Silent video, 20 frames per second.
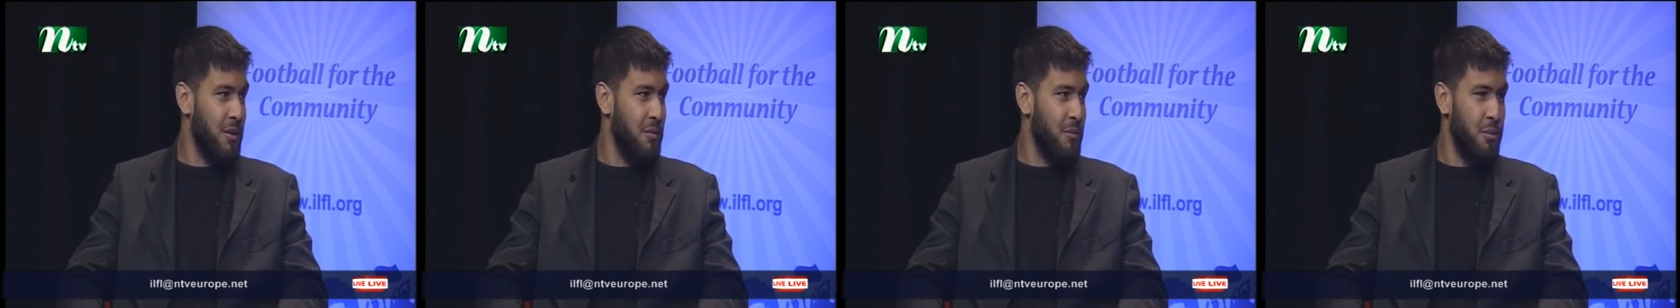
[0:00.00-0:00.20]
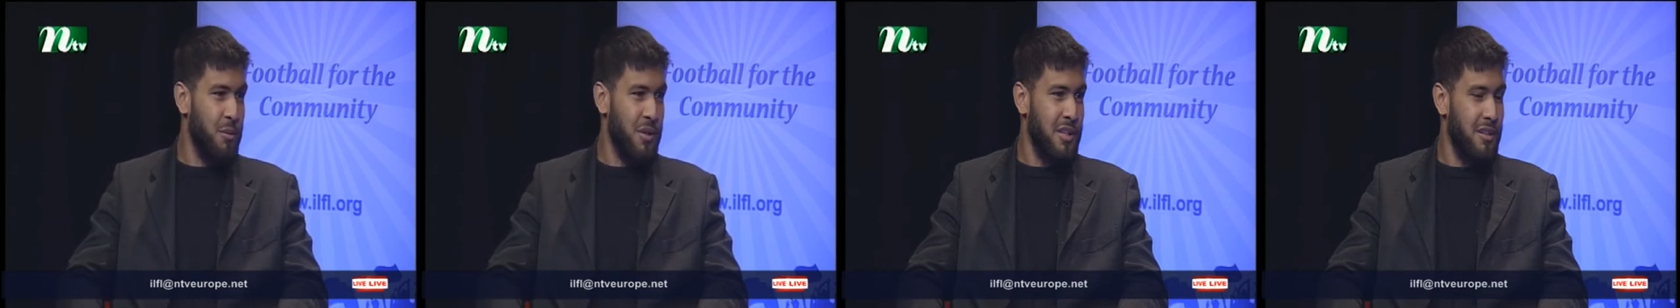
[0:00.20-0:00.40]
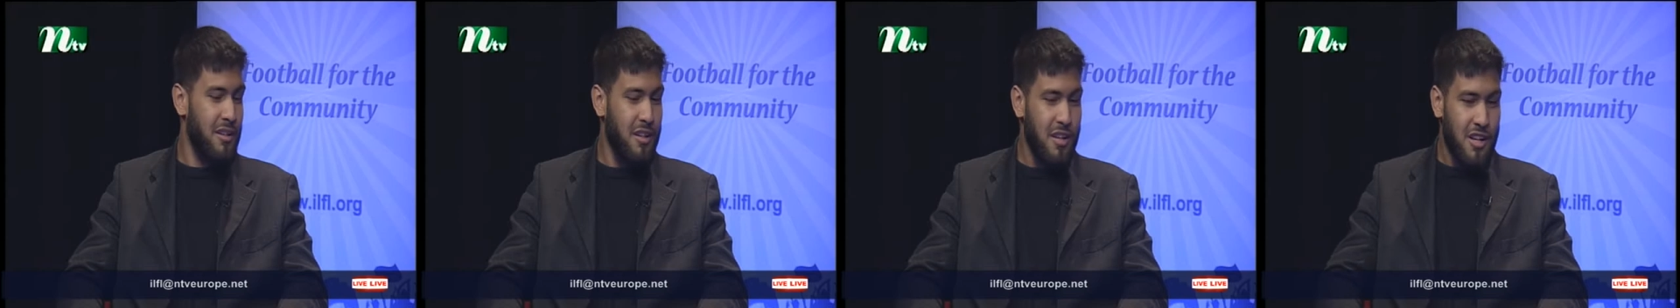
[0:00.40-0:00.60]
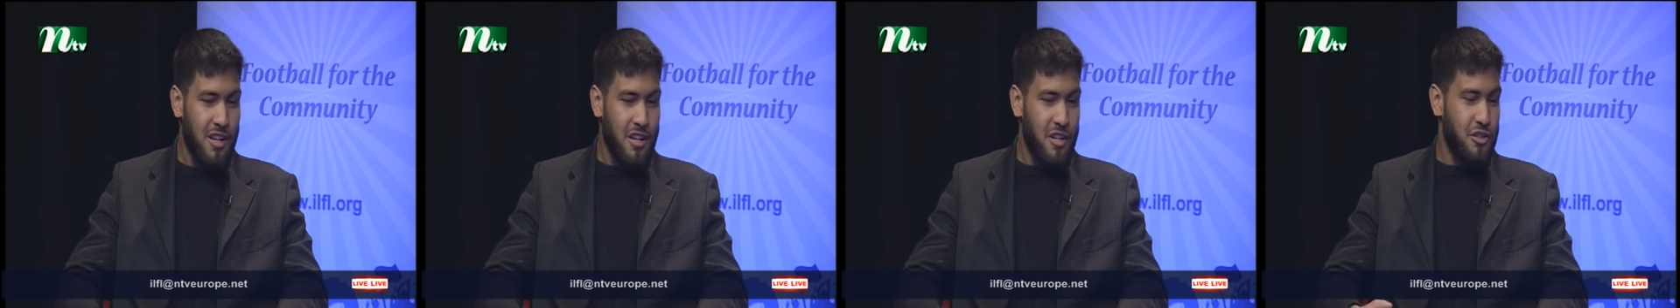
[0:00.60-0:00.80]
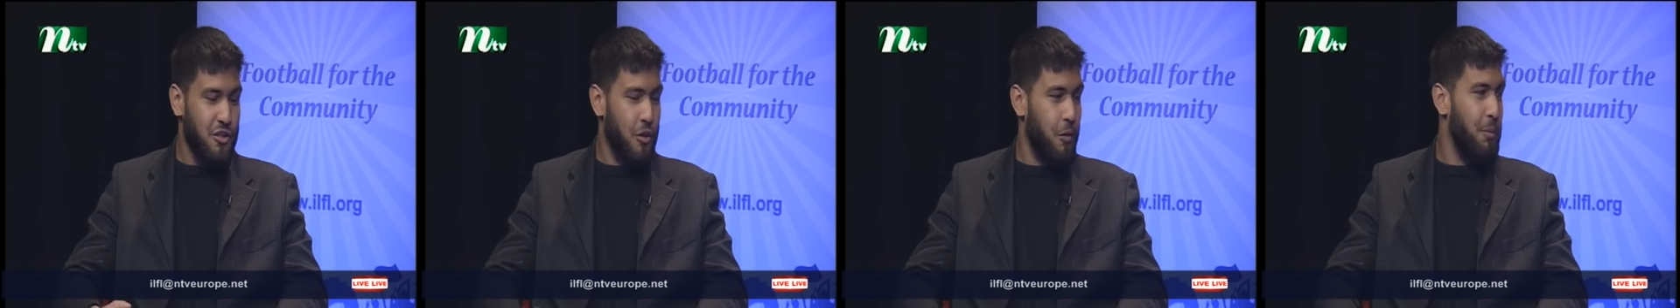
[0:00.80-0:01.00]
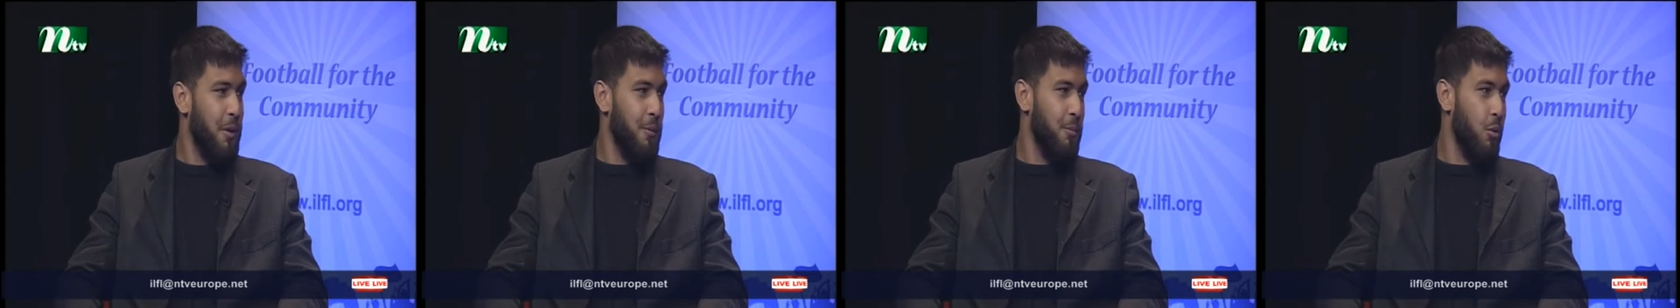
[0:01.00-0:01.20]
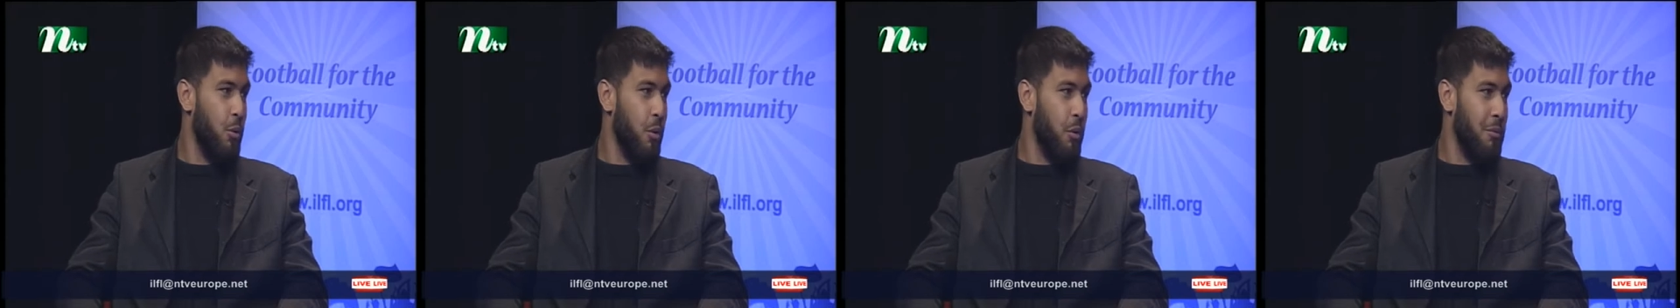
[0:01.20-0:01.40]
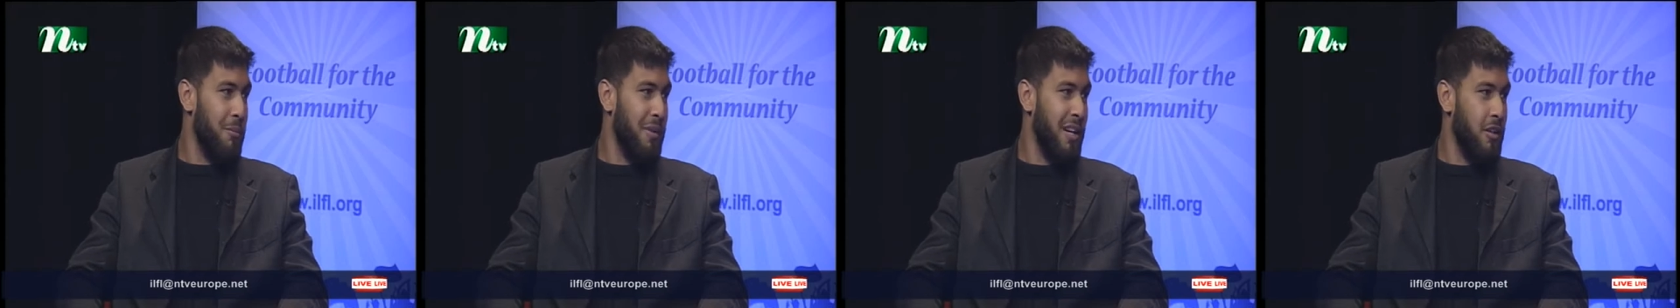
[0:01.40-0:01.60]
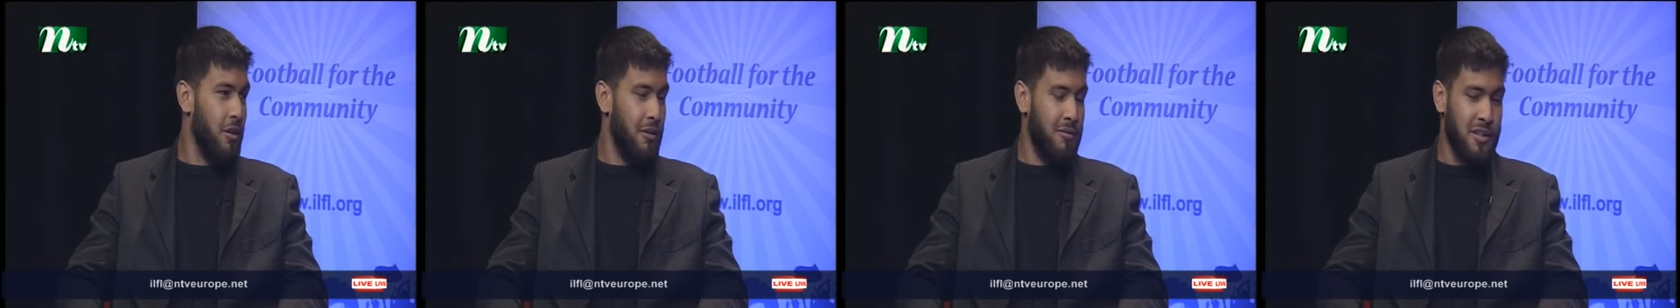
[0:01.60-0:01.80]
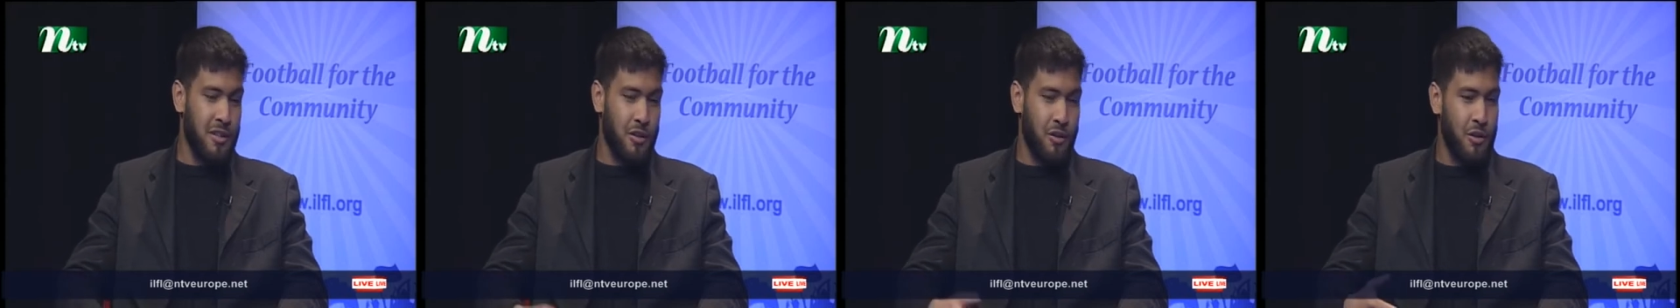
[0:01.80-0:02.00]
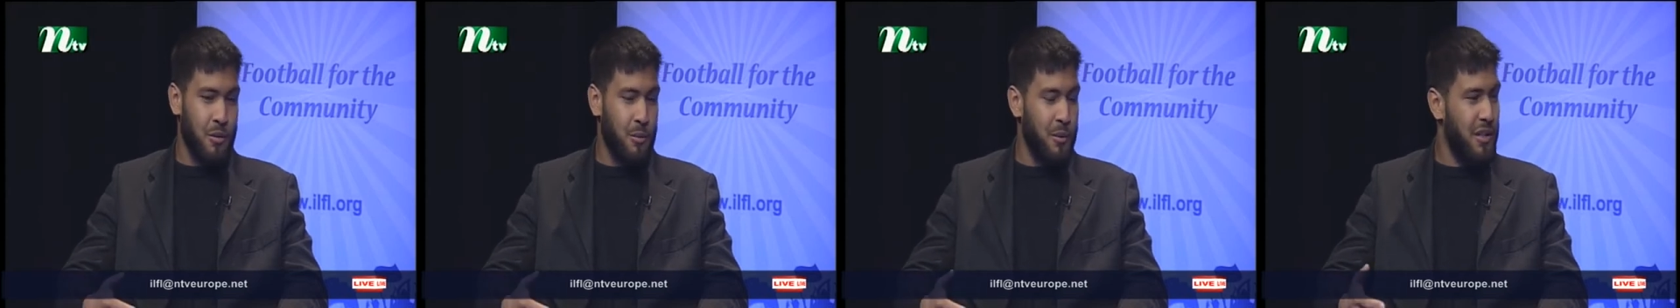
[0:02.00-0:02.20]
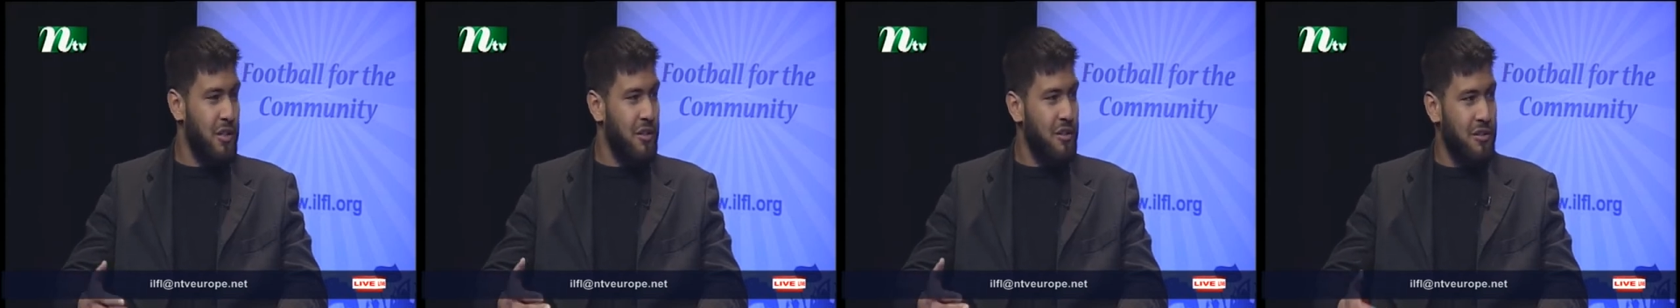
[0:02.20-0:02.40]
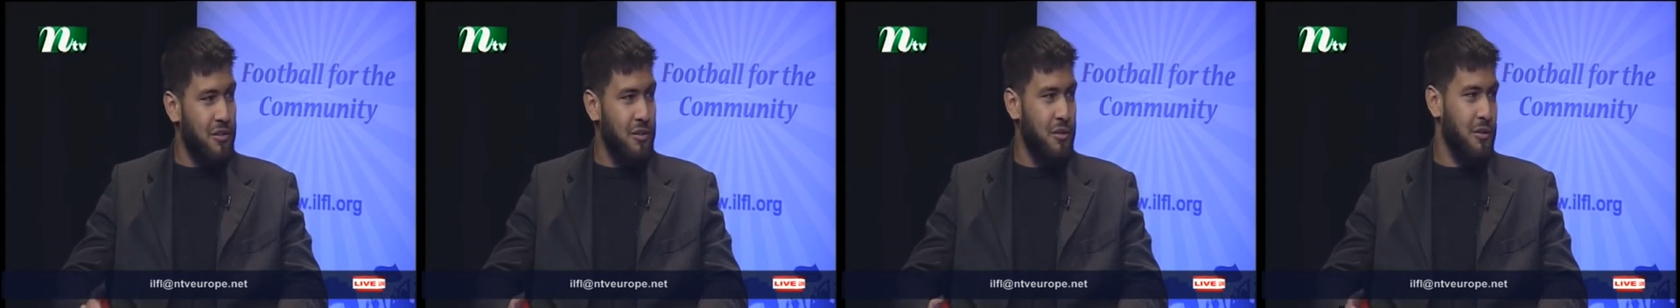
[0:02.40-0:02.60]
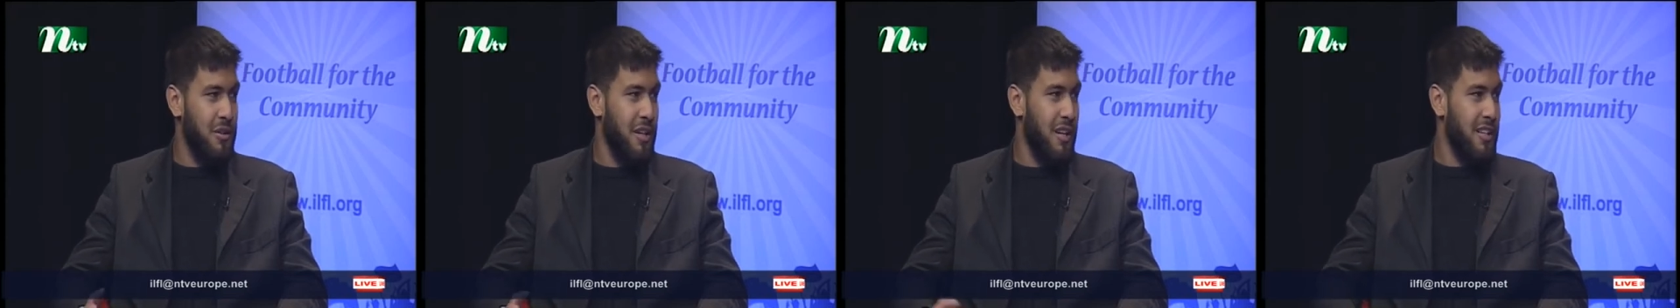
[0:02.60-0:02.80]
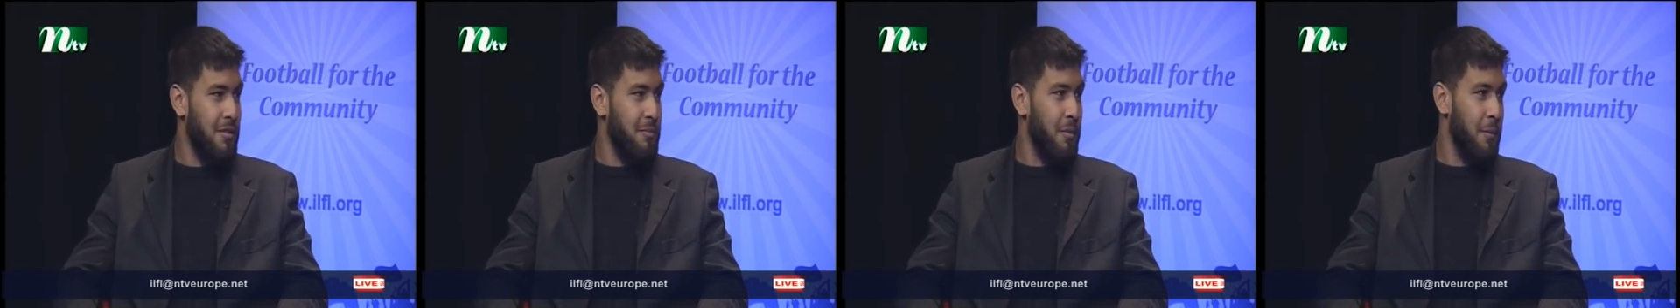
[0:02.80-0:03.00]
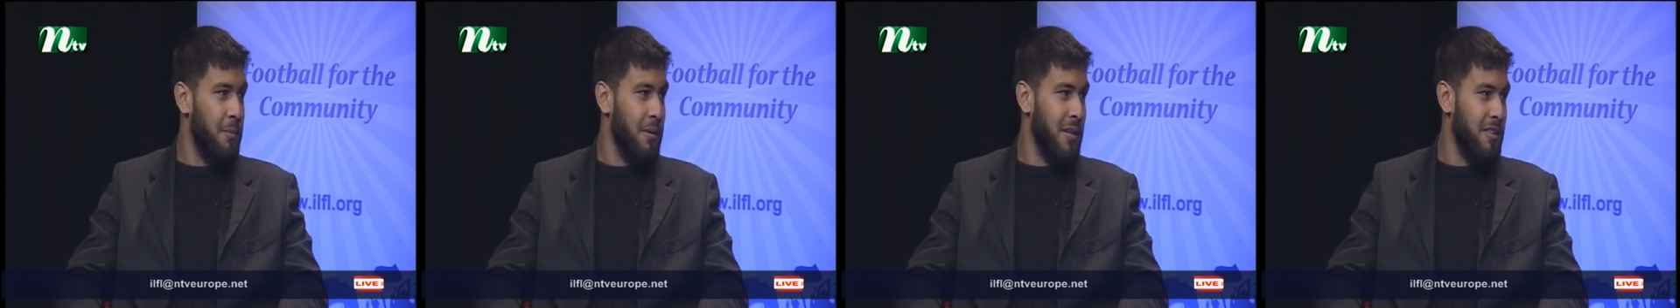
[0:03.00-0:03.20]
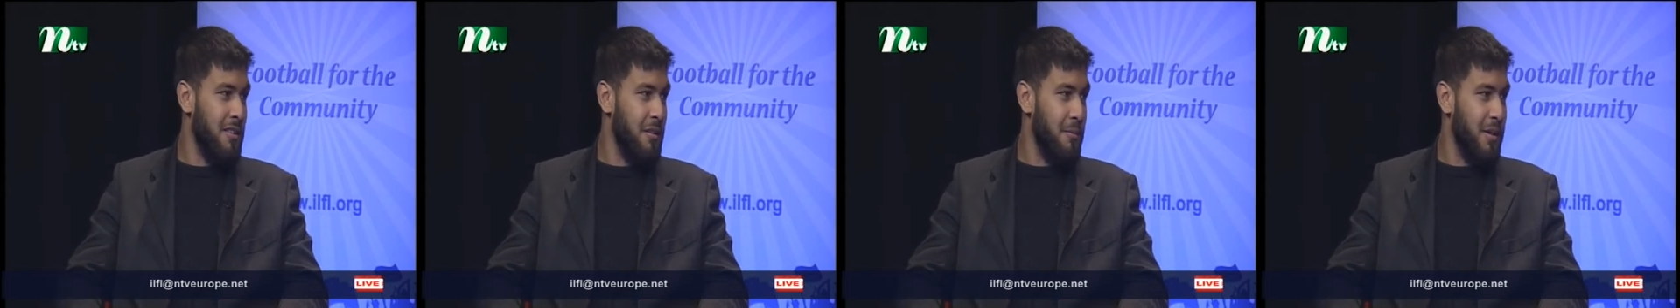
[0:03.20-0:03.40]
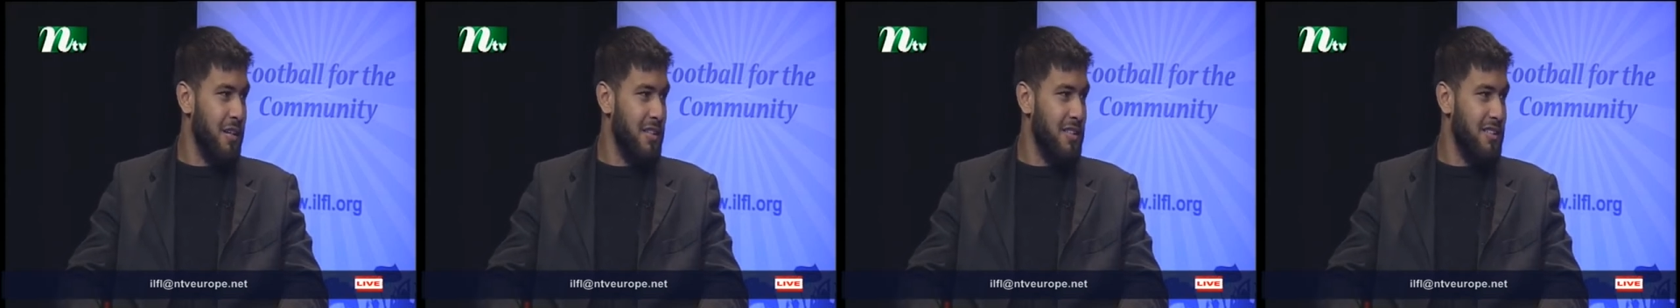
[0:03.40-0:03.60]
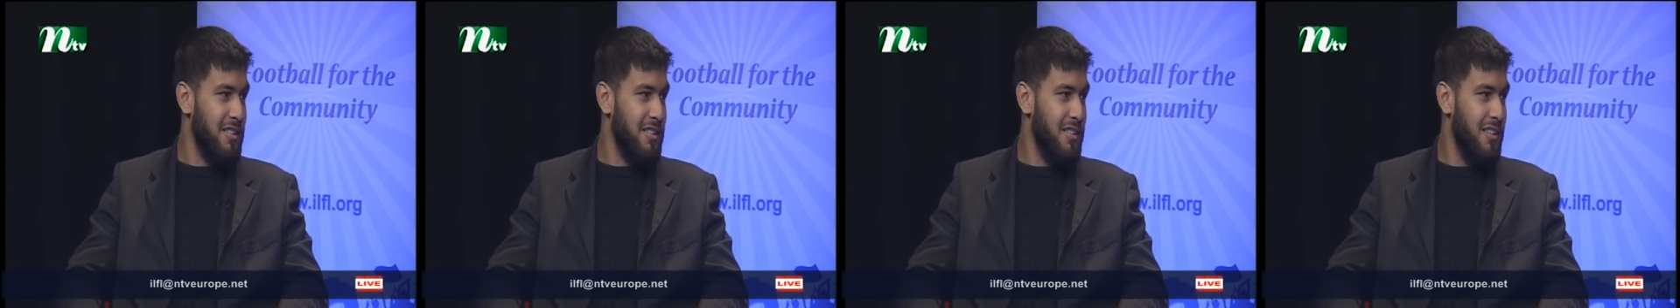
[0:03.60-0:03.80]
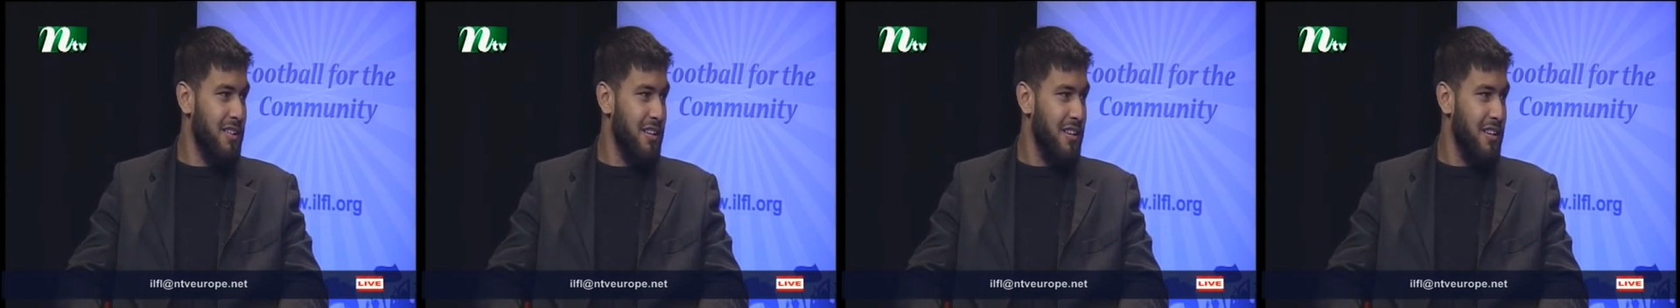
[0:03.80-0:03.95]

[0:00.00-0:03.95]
We want to show people what we're made of, and the only way you can do that is by being the best.